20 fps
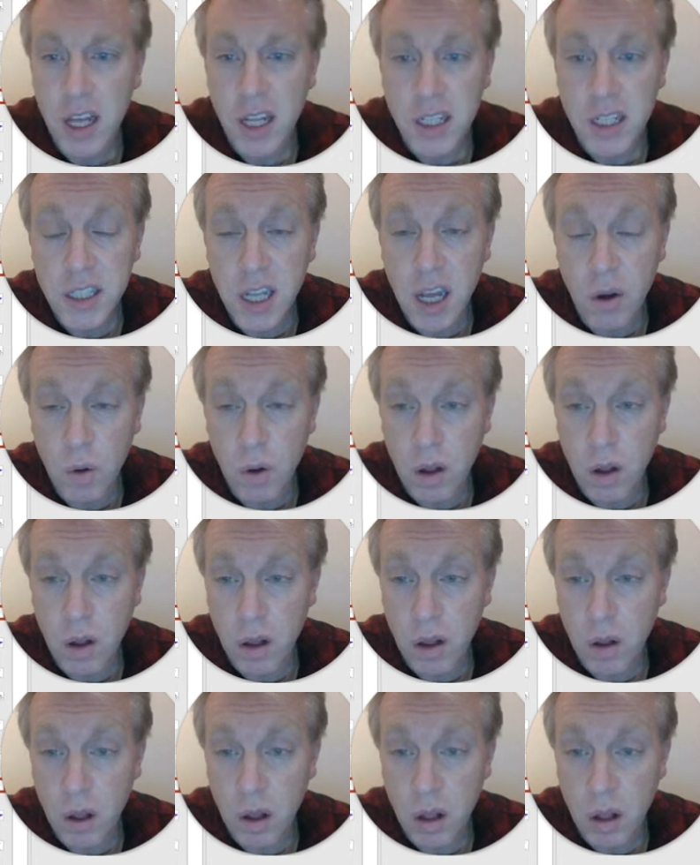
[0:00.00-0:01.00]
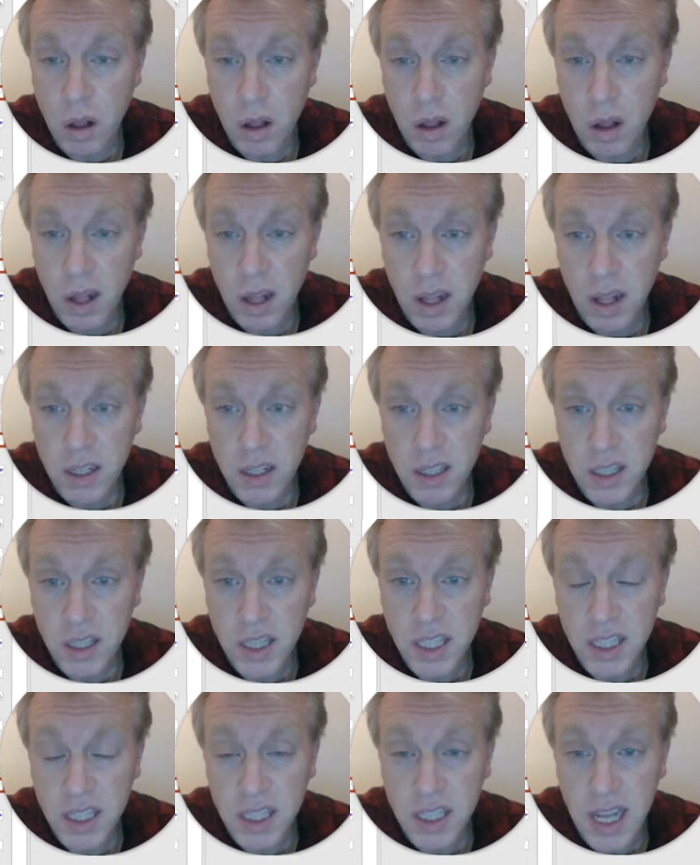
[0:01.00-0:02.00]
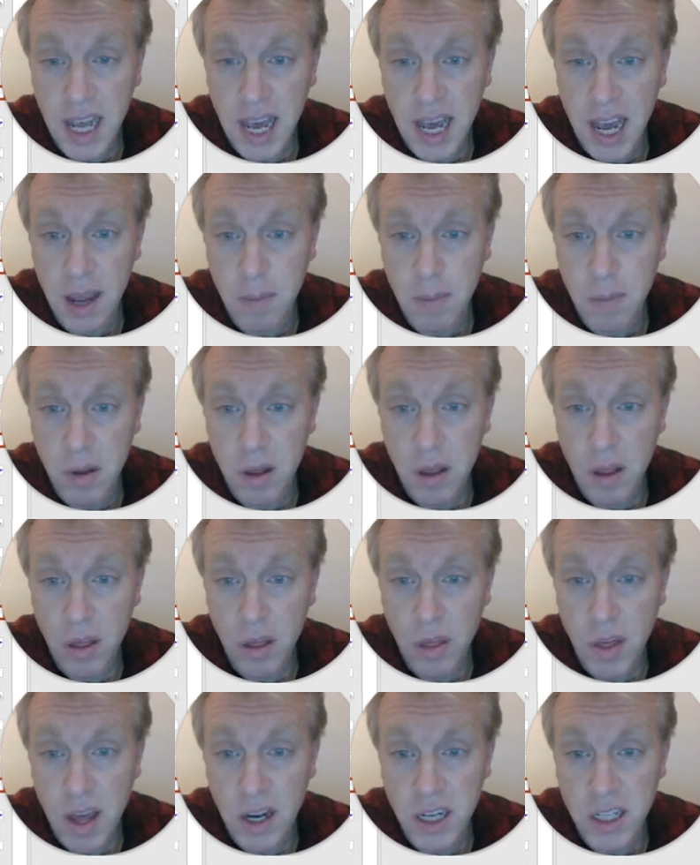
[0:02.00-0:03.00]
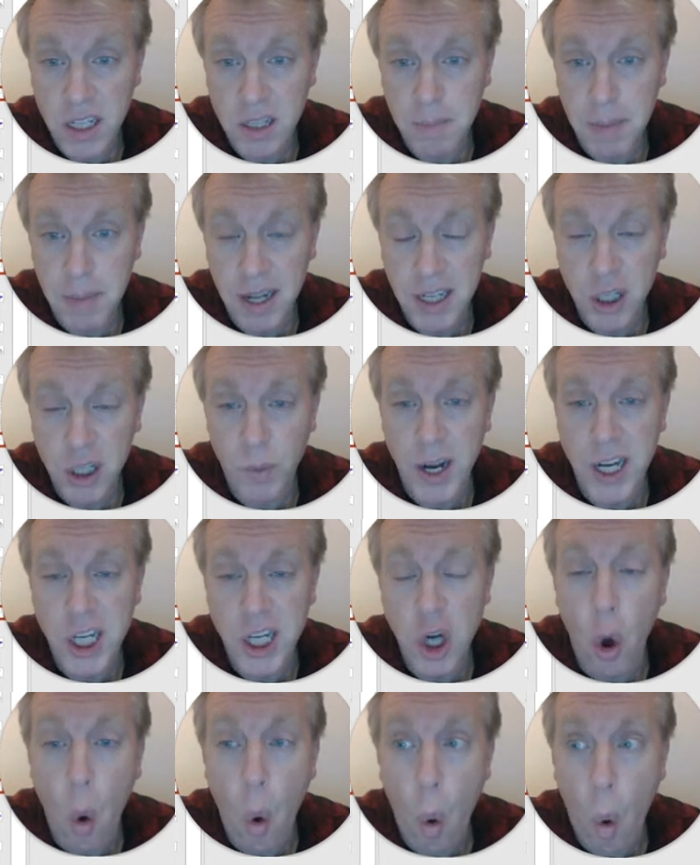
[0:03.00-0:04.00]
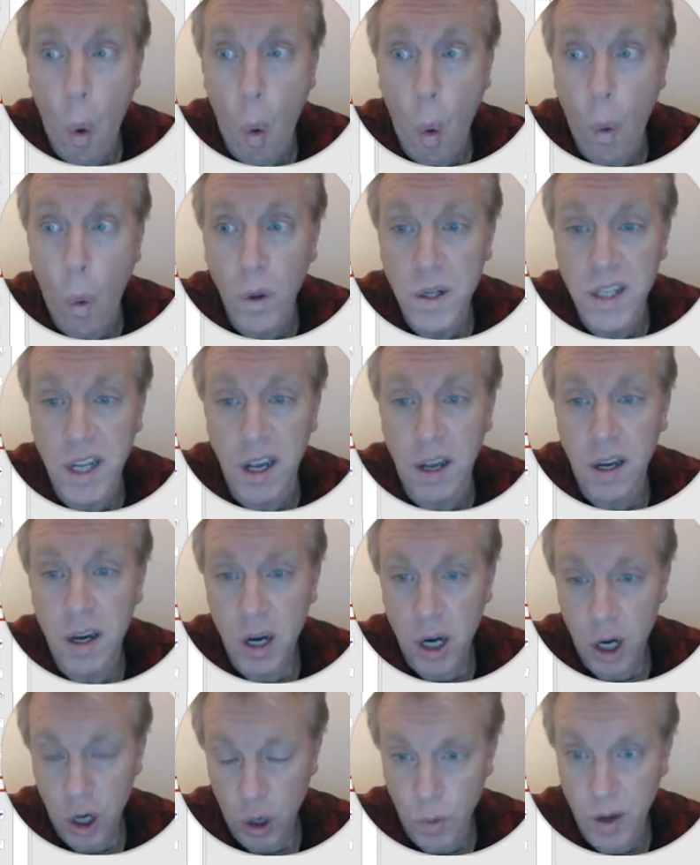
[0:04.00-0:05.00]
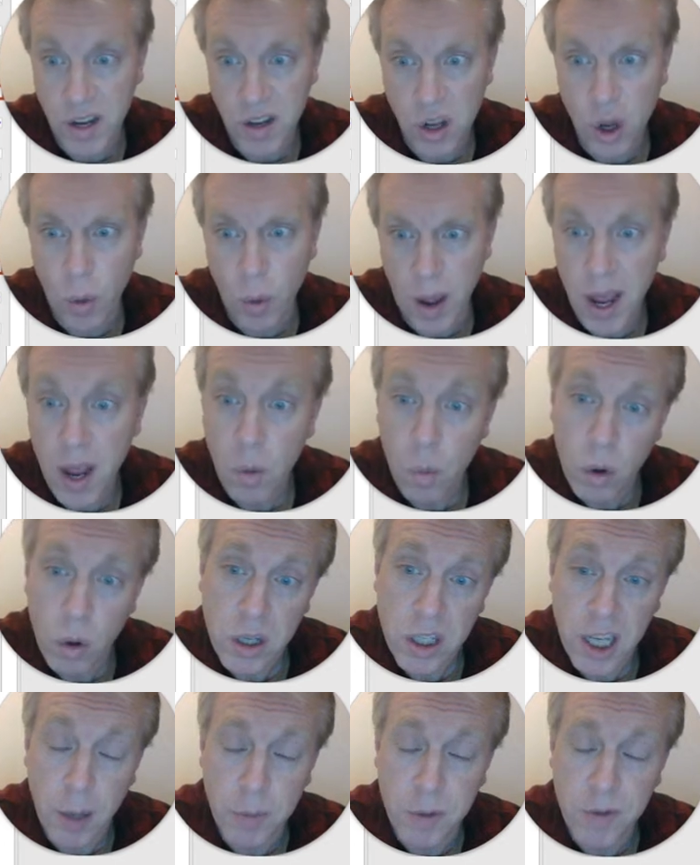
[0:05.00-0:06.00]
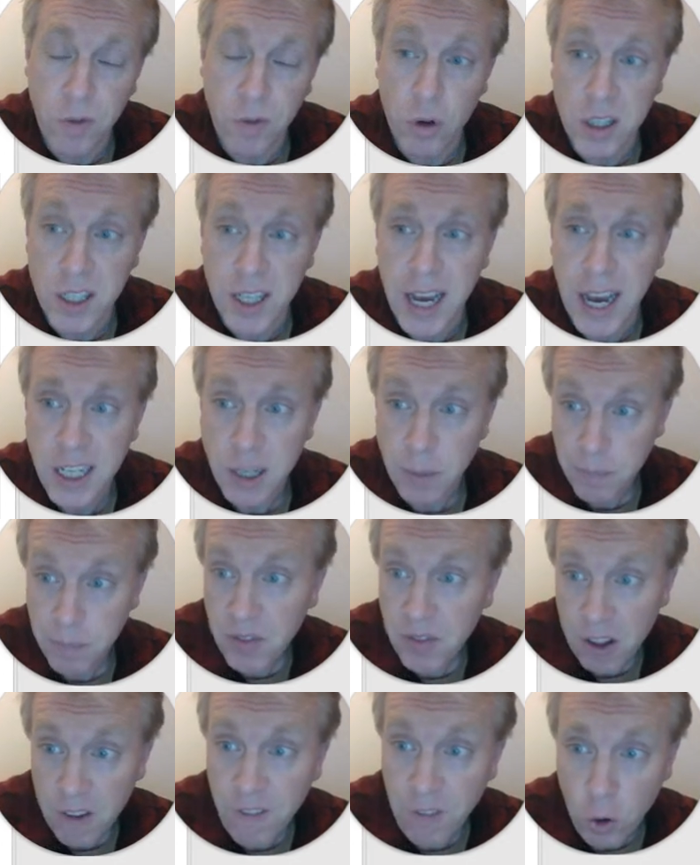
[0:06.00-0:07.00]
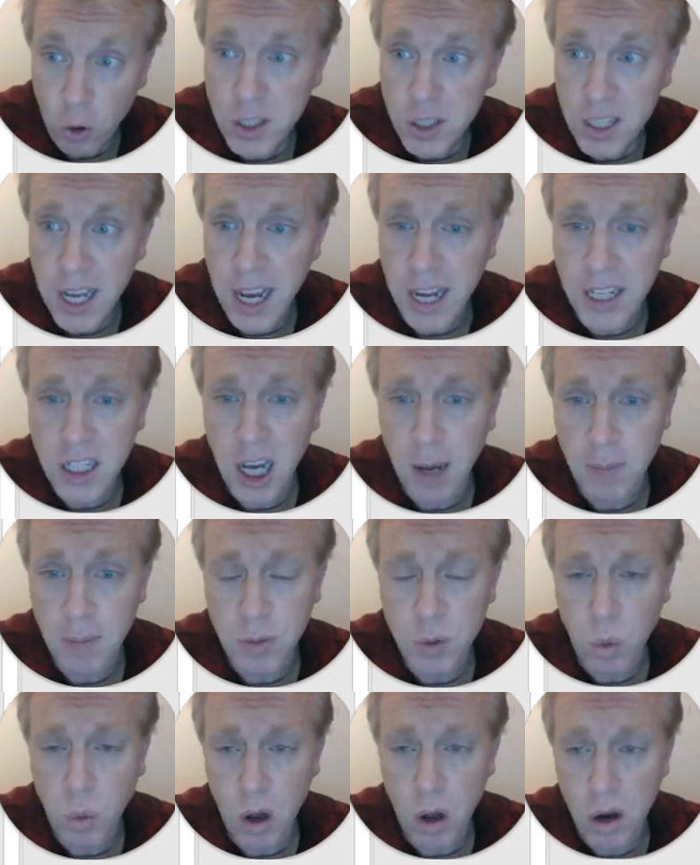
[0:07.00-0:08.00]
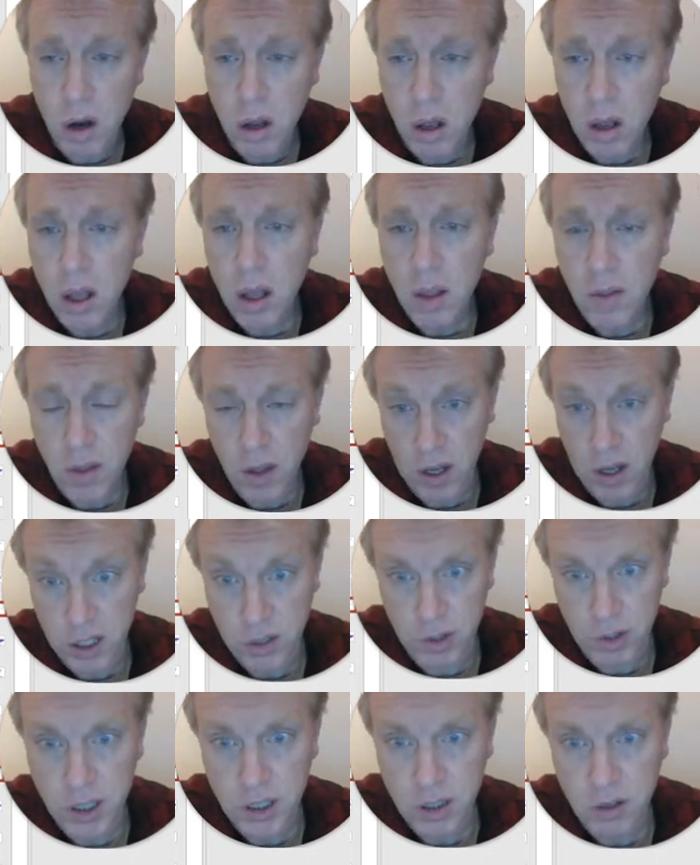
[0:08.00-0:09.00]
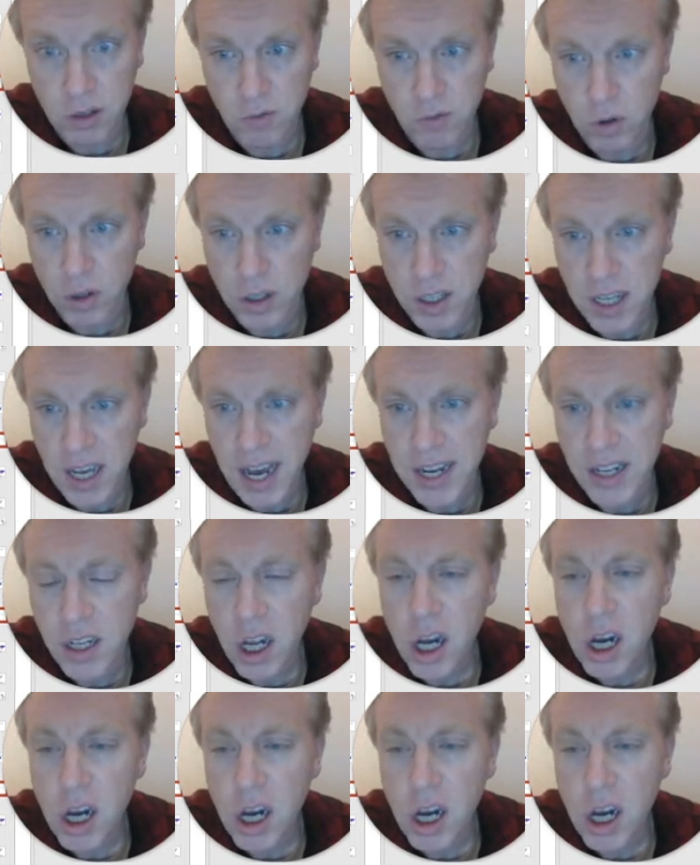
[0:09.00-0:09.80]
So, the same thing, doesn't matter which order we do it. 1 times 48, 48 times 1, the answer is 48.